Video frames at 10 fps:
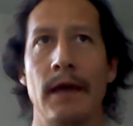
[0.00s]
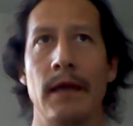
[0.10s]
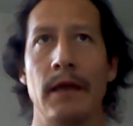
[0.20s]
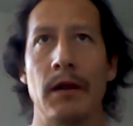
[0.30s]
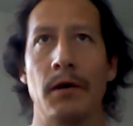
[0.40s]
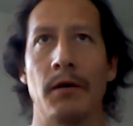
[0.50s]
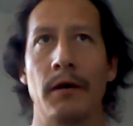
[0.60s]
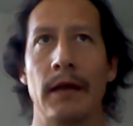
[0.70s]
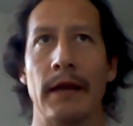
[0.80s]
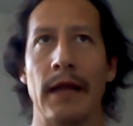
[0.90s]
You know,
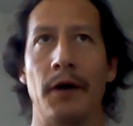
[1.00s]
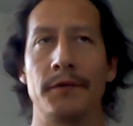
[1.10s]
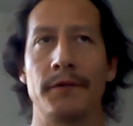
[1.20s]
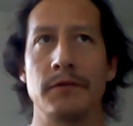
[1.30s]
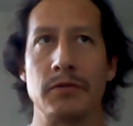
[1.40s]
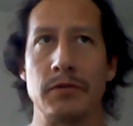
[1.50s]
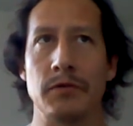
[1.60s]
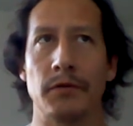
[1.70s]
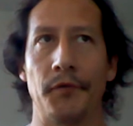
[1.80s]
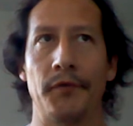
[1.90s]
it allows to
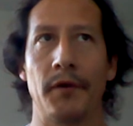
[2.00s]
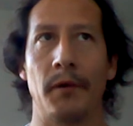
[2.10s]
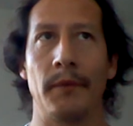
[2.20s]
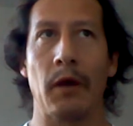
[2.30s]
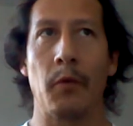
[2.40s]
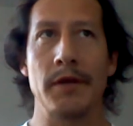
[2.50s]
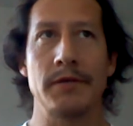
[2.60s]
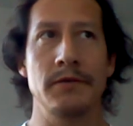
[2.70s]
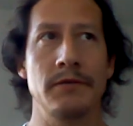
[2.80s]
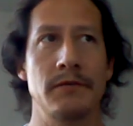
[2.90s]
do some
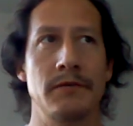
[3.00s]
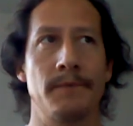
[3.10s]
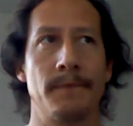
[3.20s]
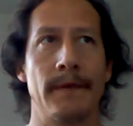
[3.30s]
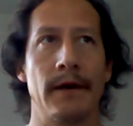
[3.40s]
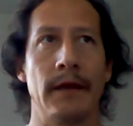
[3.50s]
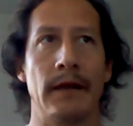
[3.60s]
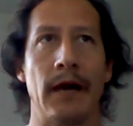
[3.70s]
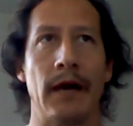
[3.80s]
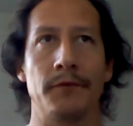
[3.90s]
equations, it
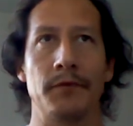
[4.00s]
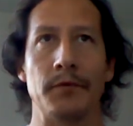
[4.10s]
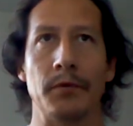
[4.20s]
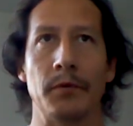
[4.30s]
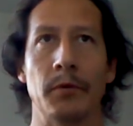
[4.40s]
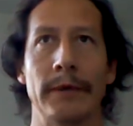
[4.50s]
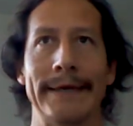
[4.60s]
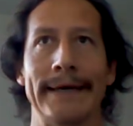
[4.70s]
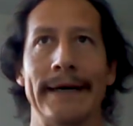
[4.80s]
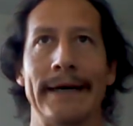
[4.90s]
allows to do
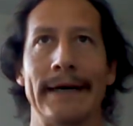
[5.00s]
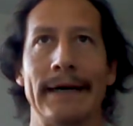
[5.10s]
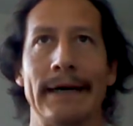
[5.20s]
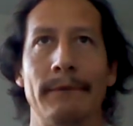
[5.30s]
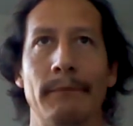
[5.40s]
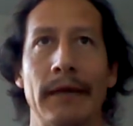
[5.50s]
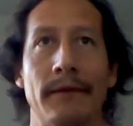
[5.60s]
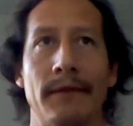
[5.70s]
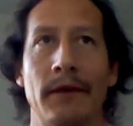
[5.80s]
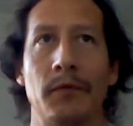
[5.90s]
many
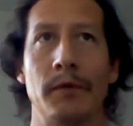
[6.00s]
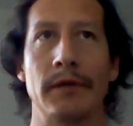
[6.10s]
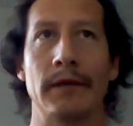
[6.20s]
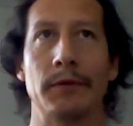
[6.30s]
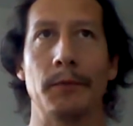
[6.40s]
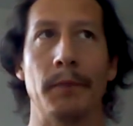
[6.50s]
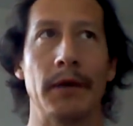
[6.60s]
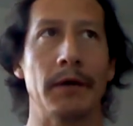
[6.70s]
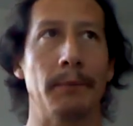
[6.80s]
things with it, to build